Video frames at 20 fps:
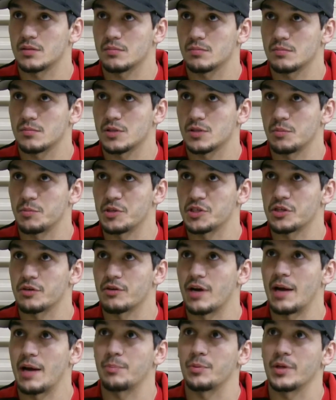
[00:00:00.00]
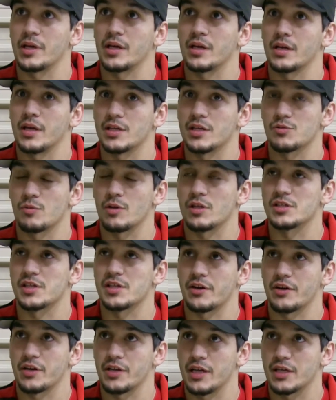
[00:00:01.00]
submission grappling, as well as
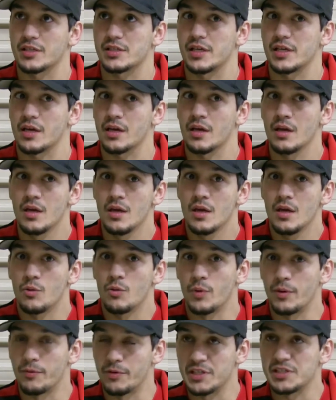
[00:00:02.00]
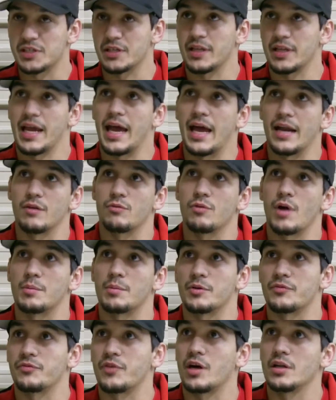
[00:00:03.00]
Eric Nixick. We recently added
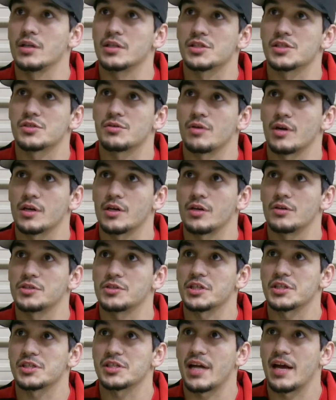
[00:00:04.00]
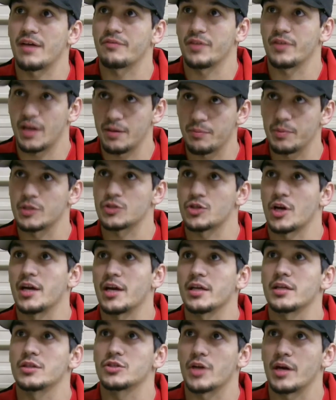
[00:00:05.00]
Robert Fallis to our coaching staff, and I've been trying
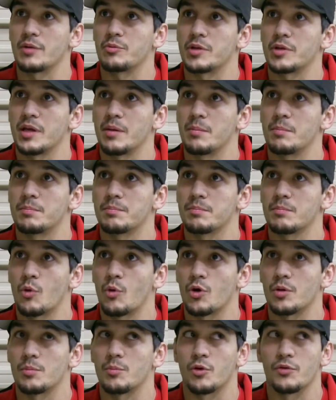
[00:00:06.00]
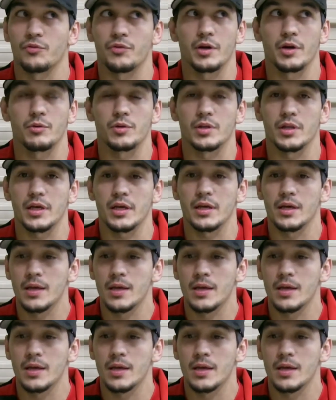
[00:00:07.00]
to train with him more and more frequently.